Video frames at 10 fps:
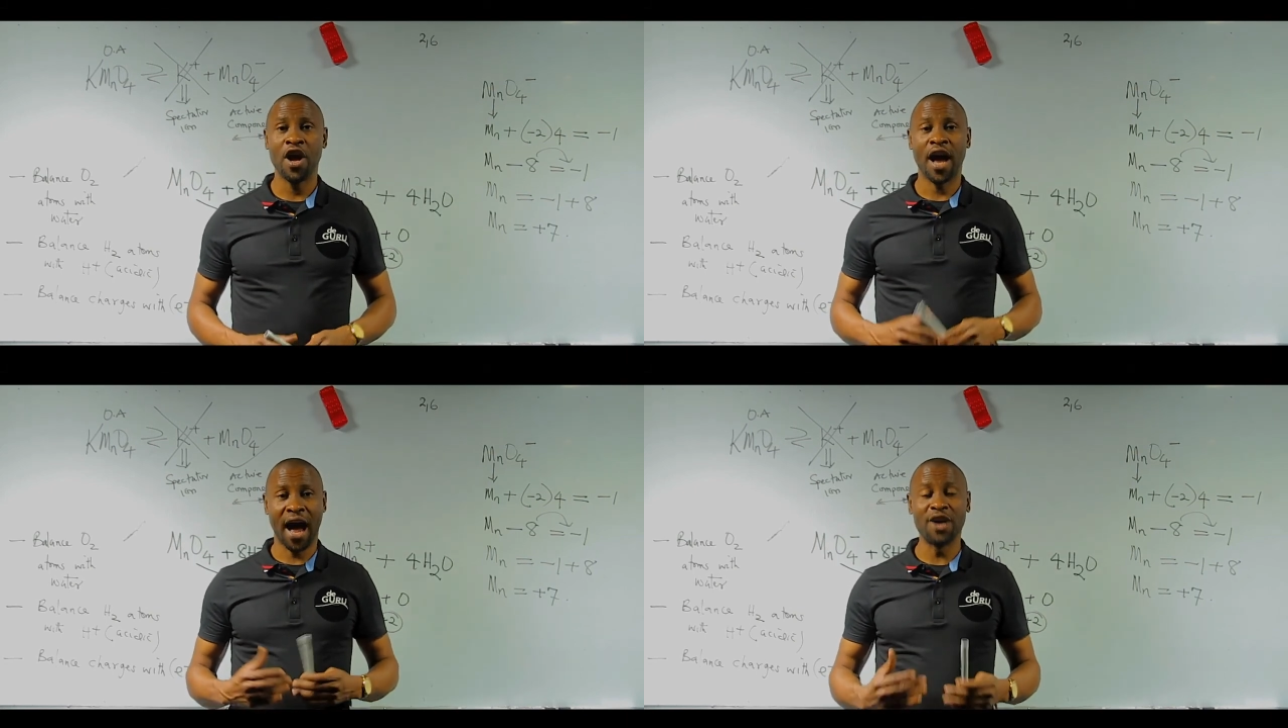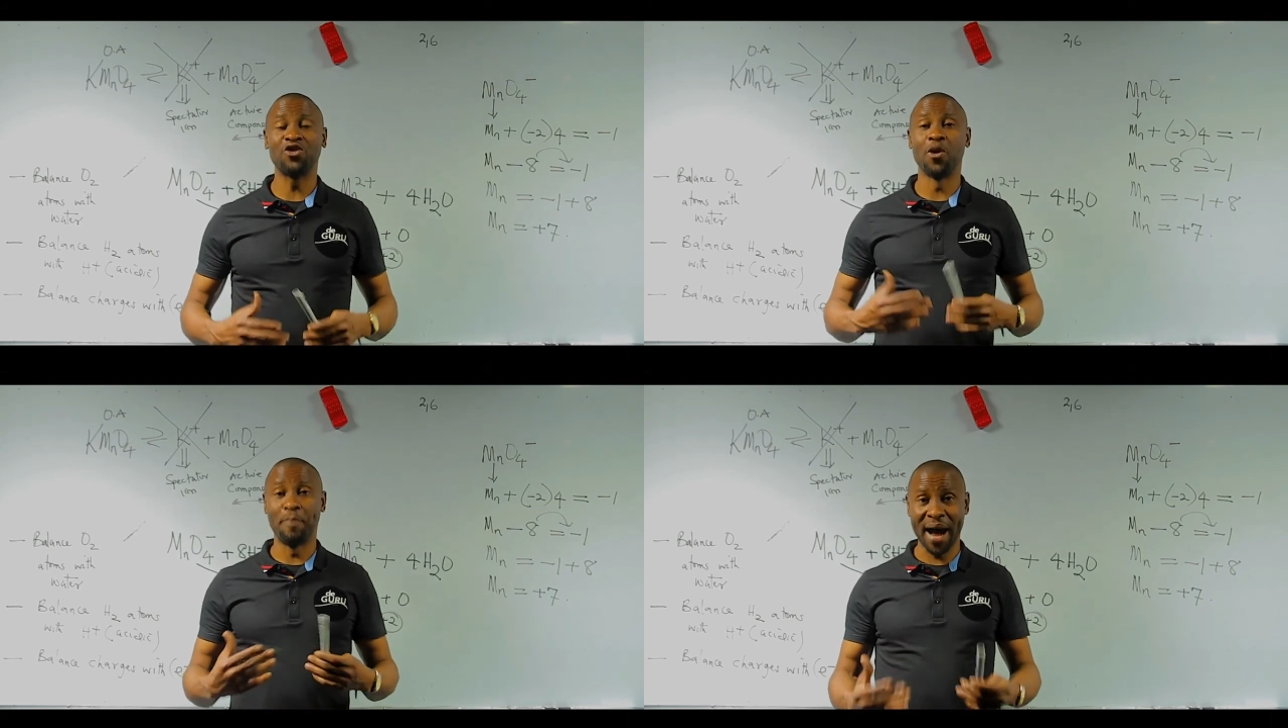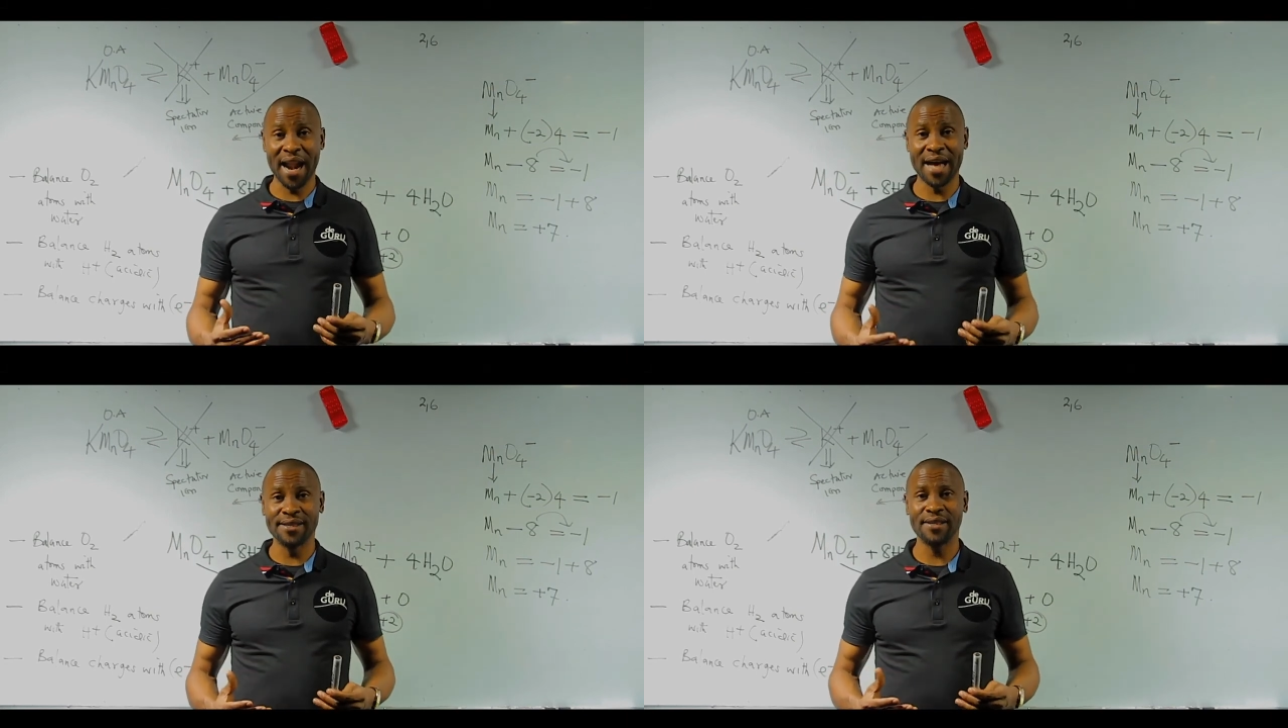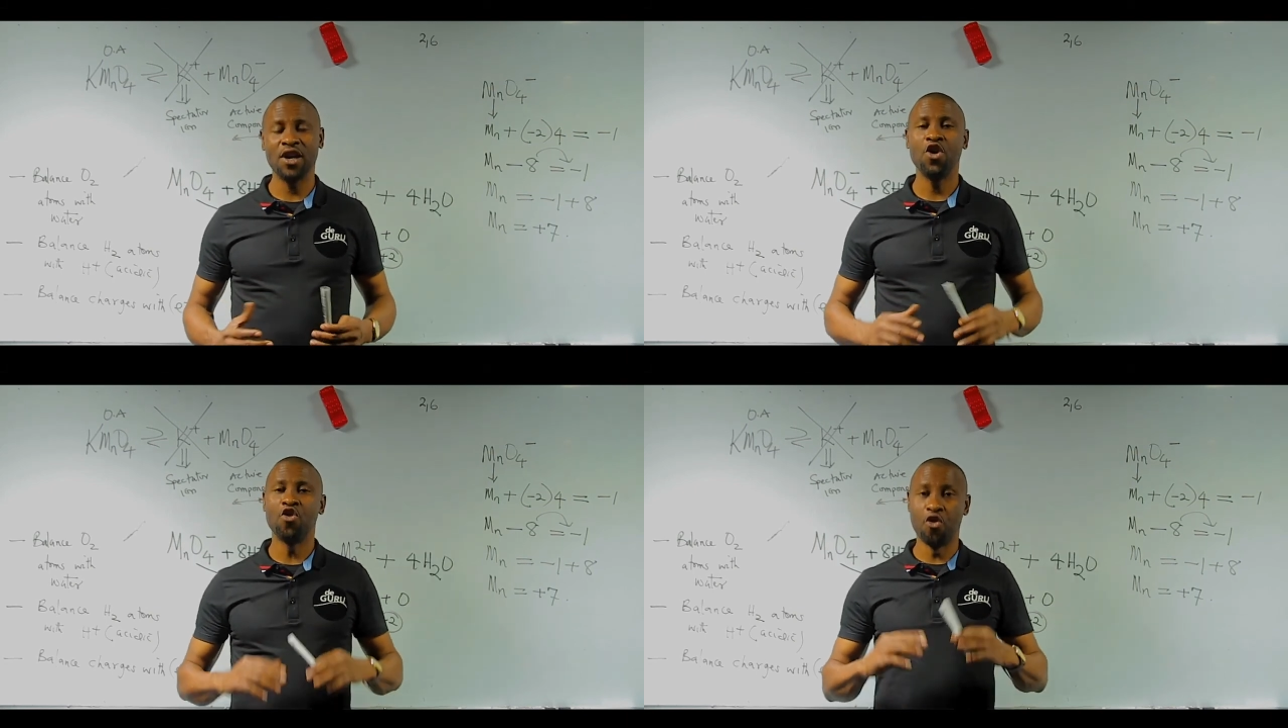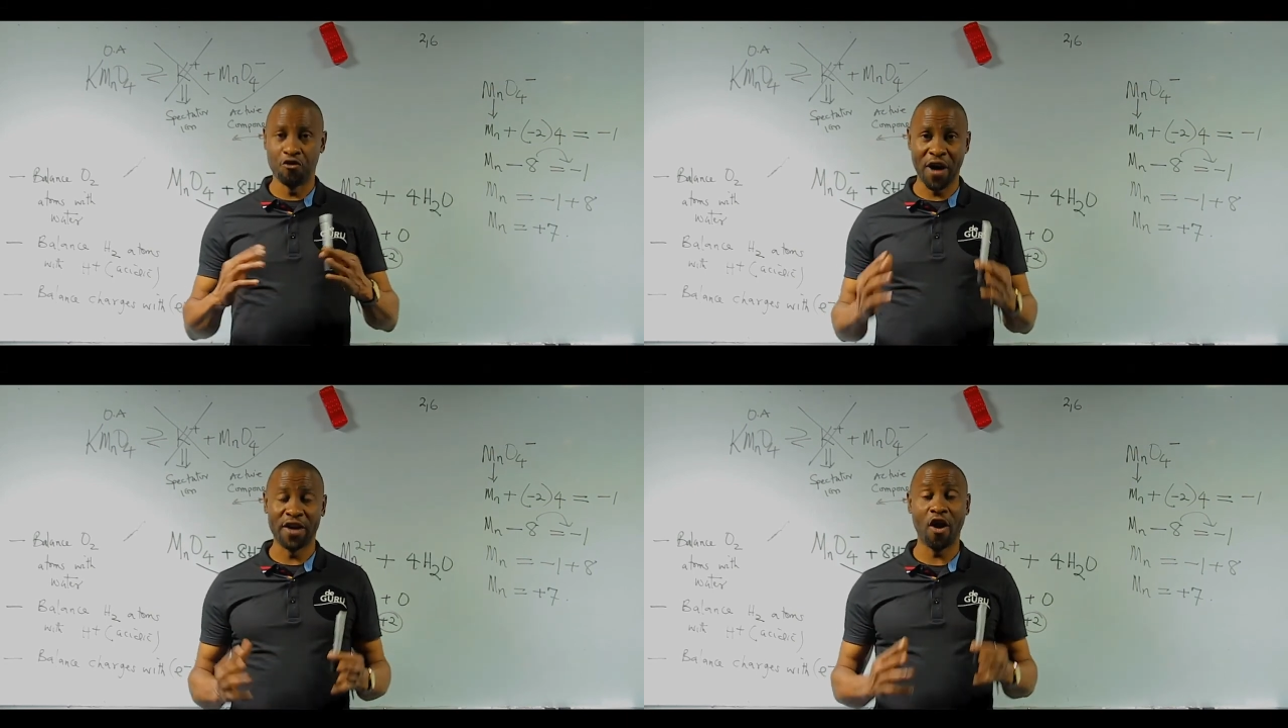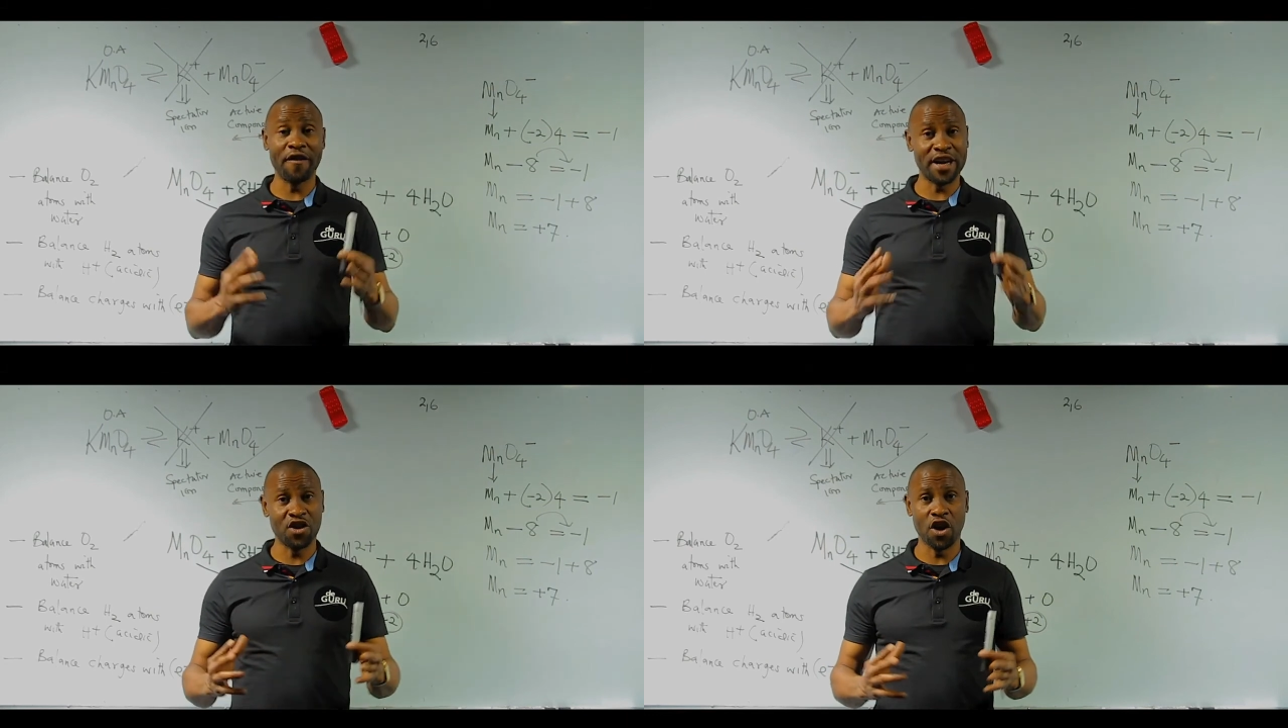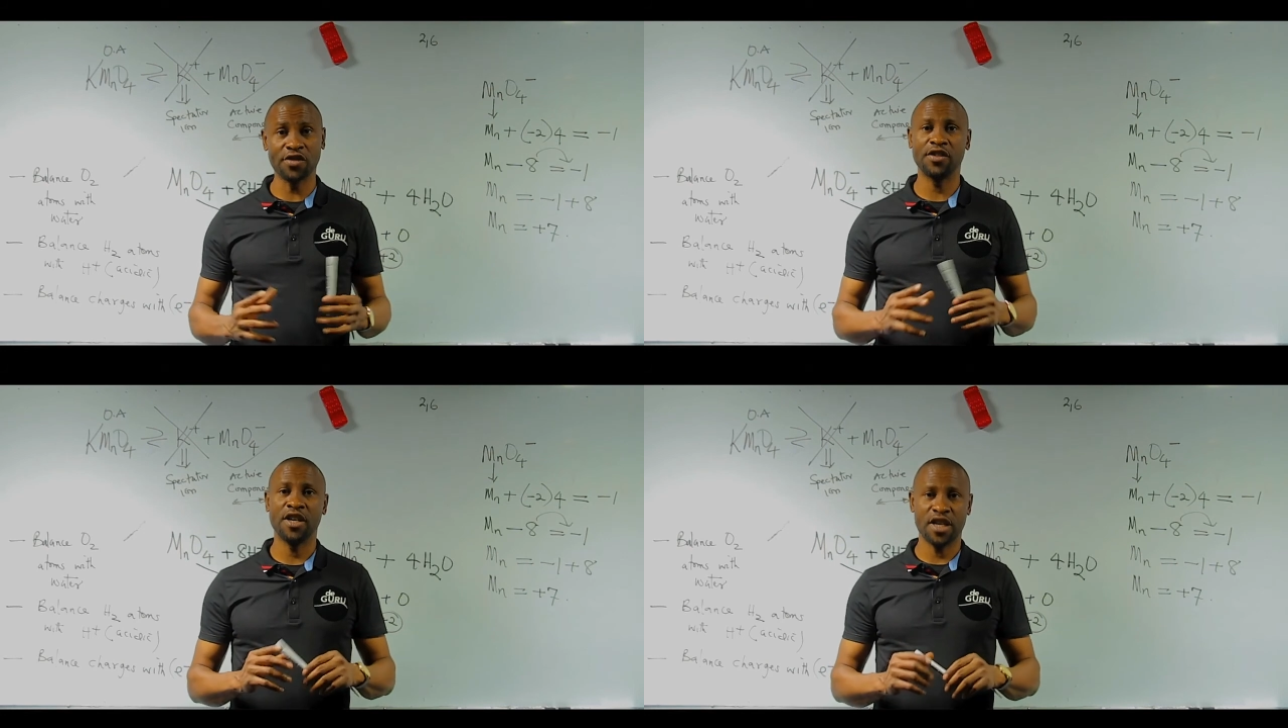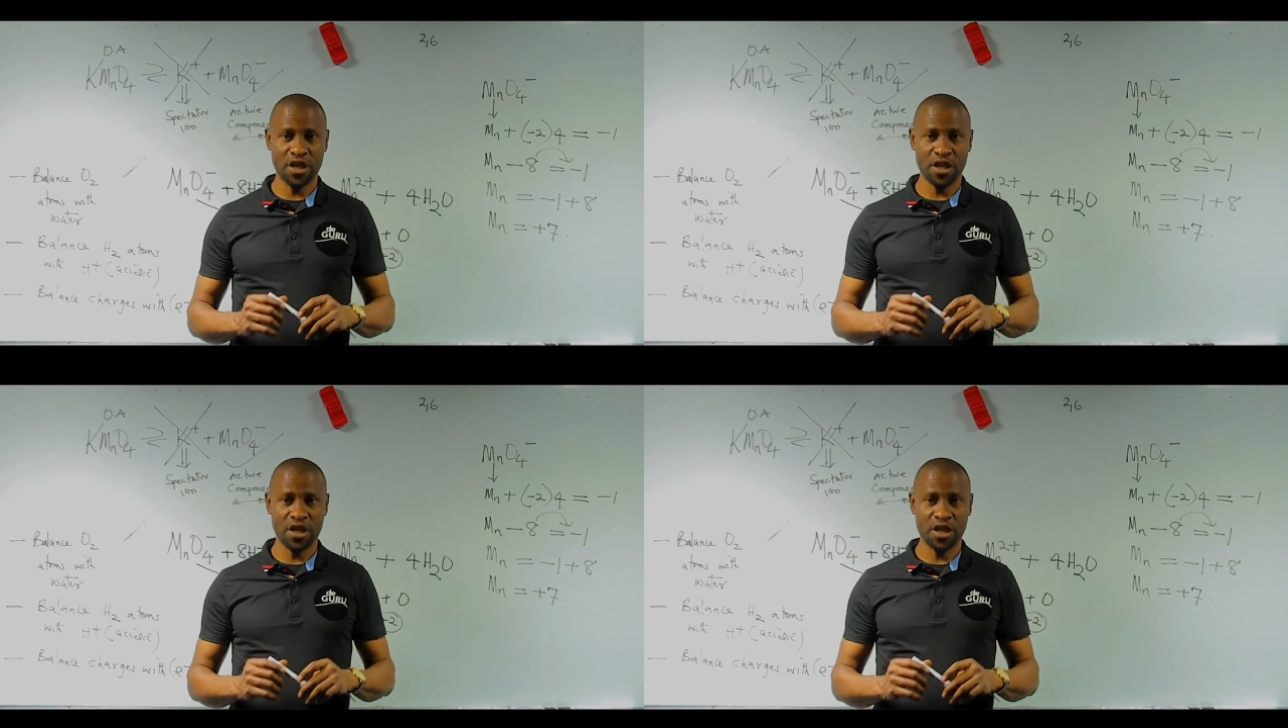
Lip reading: how to balance overall redox